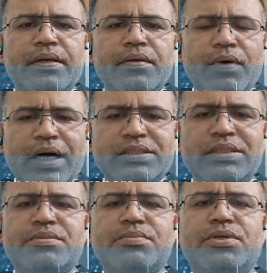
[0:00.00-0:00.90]
watch
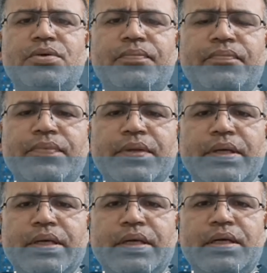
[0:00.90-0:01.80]
this video,
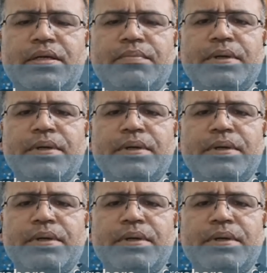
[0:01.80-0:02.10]
and